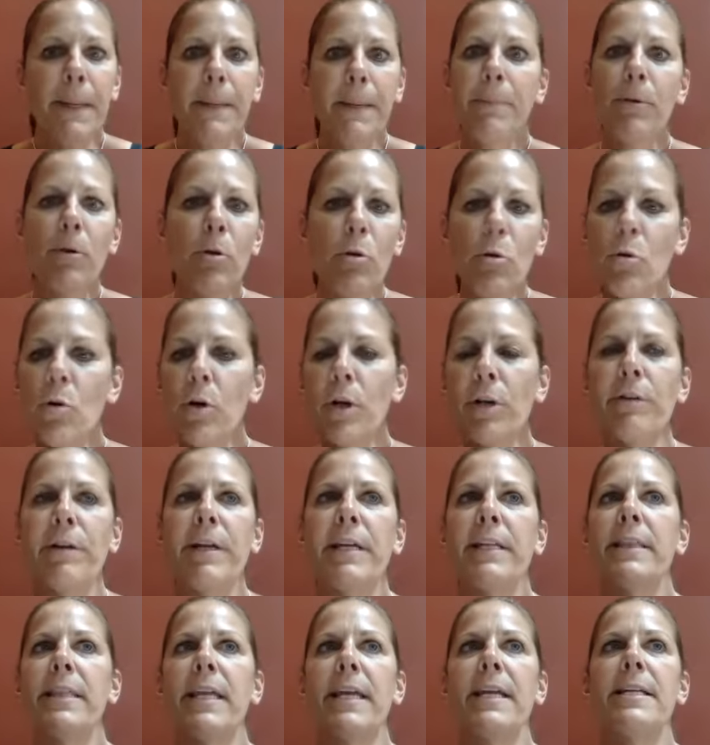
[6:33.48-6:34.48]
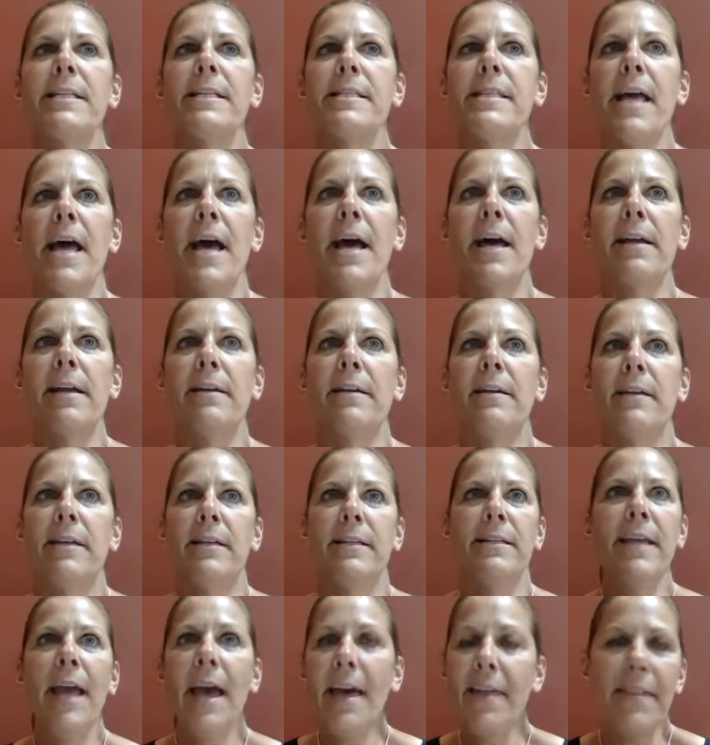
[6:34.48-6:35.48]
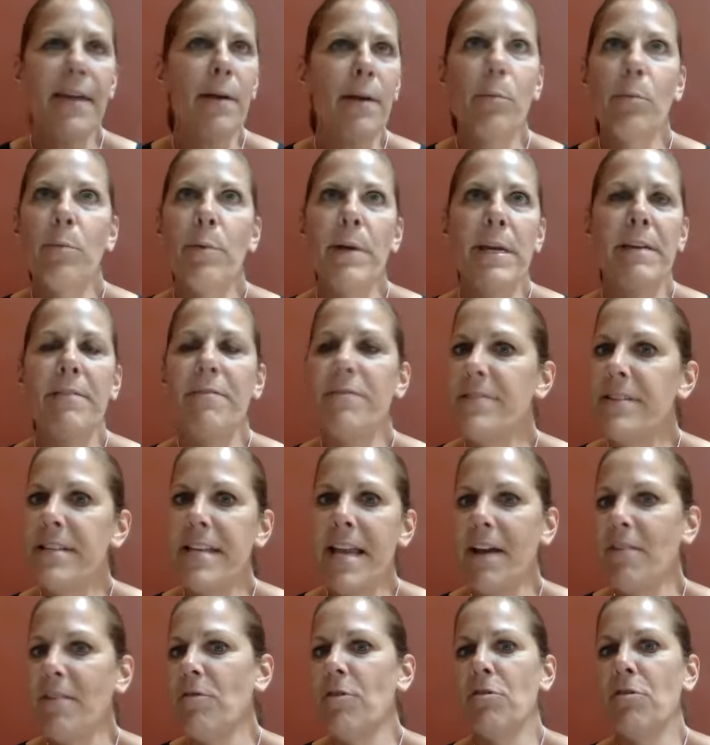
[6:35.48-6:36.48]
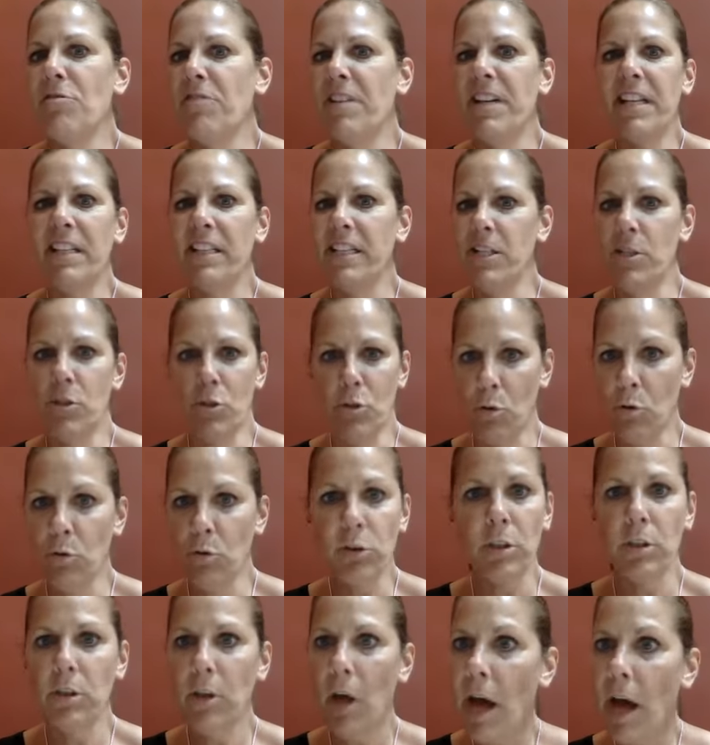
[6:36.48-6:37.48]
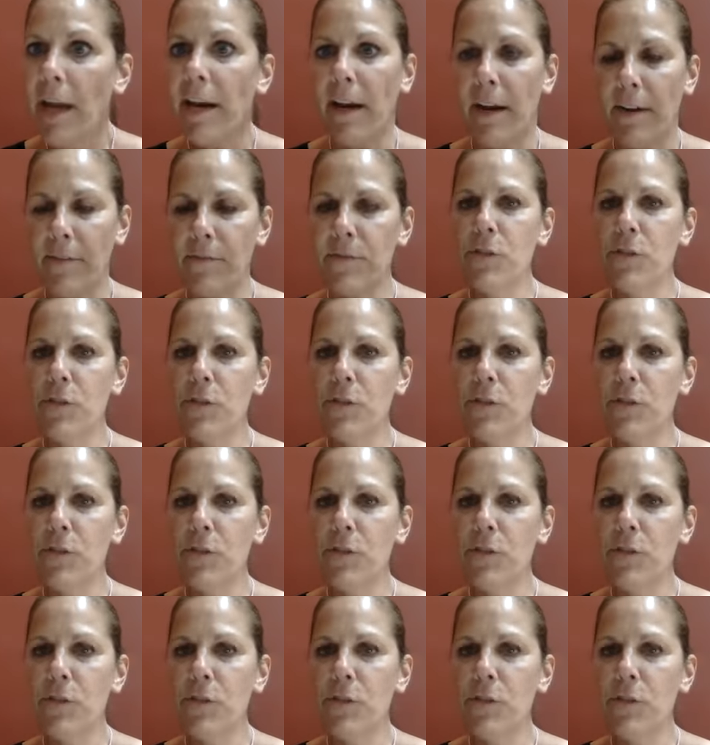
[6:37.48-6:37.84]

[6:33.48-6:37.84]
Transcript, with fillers: people are ordering things that yeah that we've never really sold a lot of.